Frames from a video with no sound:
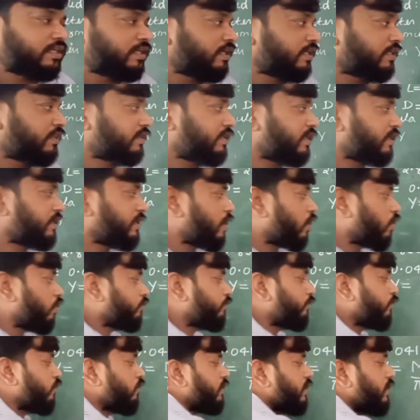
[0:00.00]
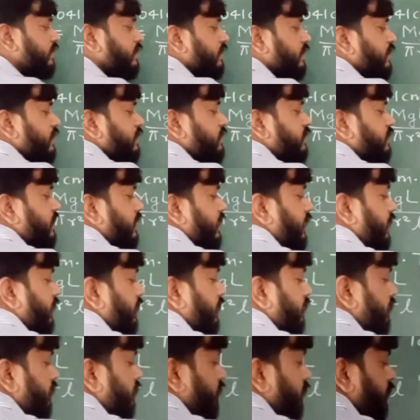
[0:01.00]
the doubtful digit is
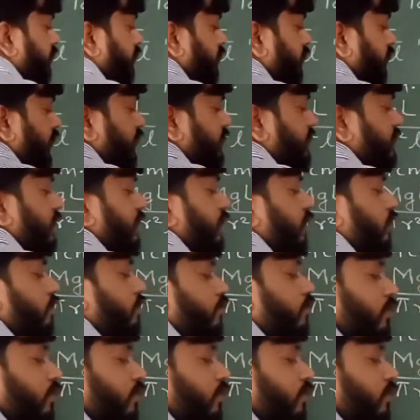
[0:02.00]
3, 3 is the doubtful